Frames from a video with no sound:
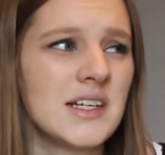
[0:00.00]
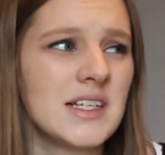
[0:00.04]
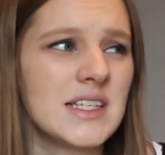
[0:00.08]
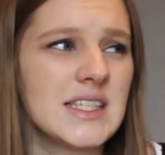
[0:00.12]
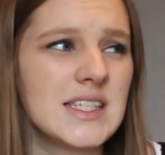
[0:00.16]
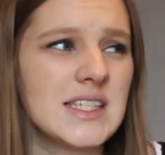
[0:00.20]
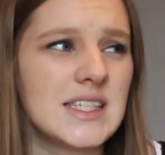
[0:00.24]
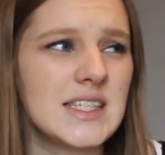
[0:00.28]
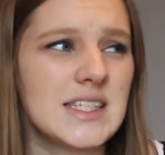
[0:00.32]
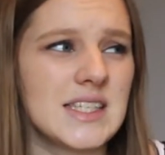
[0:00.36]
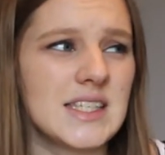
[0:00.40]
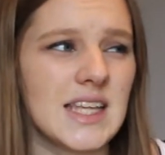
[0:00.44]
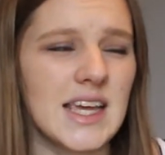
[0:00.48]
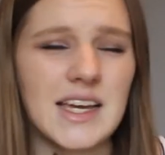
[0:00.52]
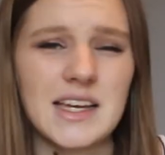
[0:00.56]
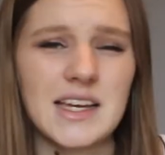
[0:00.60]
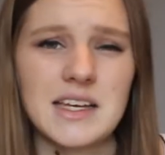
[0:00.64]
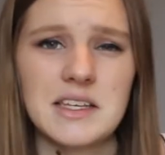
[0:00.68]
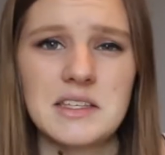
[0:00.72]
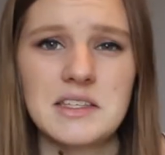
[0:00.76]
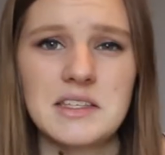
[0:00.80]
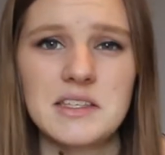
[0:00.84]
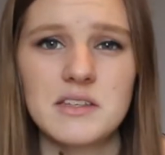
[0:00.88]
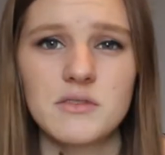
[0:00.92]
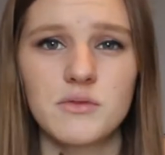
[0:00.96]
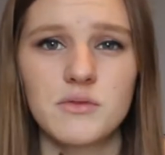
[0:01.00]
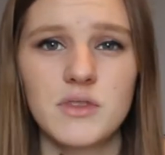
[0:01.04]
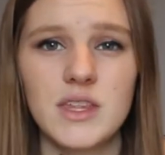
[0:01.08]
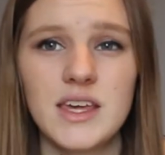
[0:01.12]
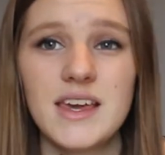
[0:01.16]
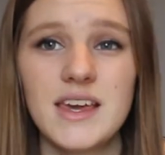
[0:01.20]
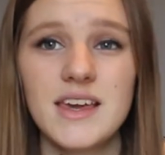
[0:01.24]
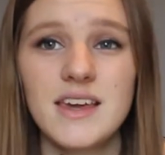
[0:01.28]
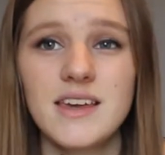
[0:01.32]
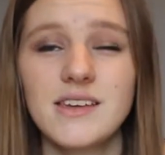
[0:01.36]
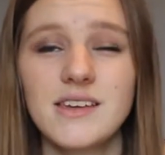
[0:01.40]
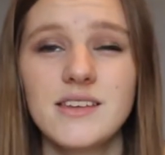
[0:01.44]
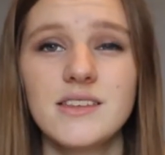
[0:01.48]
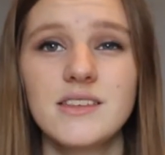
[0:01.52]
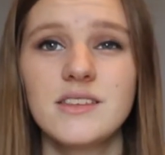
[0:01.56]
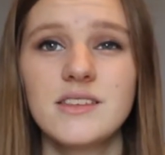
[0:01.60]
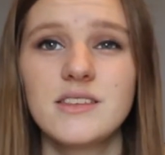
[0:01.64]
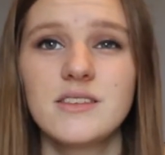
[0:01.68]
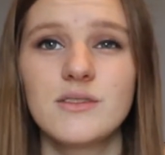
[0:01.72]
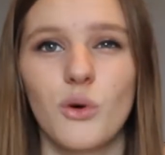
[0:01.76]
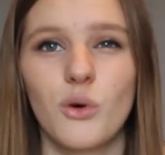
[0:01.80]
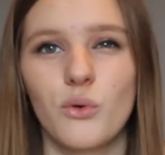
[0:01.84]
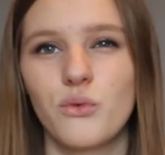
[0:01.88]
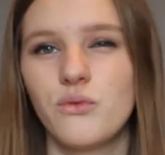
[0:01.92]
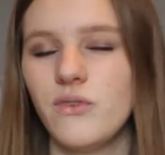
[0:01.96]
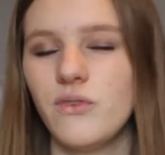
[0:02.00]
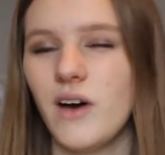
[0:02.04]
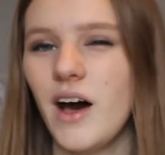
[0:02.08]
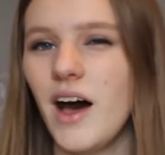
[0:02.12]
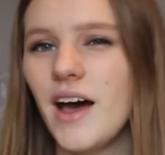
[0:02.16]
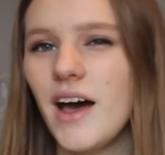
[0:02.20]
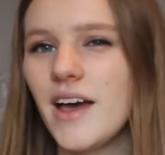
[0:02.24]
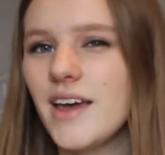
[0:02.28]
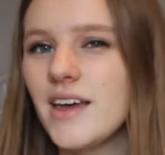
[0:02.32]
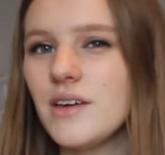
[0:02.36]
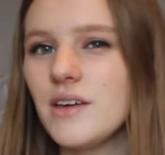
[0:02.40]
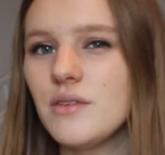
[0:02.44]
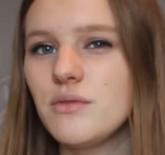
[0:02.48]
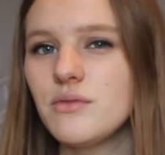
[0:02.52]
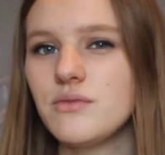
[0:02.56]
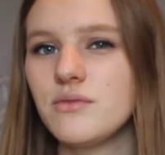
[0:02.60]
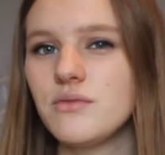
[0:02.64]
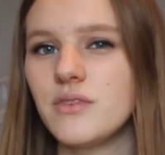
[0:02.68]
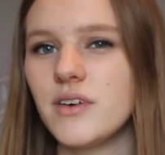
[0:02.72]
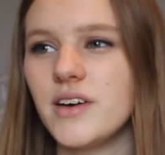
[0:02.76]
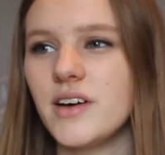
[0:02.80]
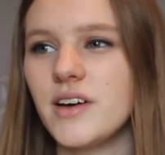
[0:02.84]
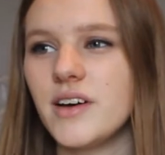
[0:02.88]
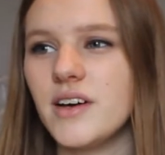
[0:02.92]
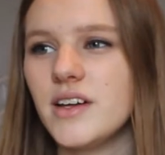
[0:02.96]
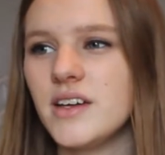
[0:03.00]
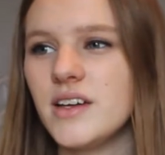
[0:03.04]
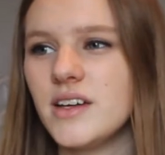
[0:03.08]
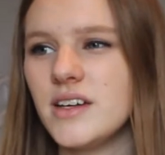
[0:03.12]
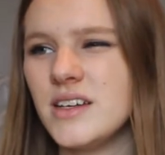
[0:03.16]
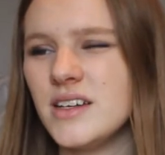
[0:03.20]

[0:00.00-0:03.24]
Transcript: 6 of these, or 5 for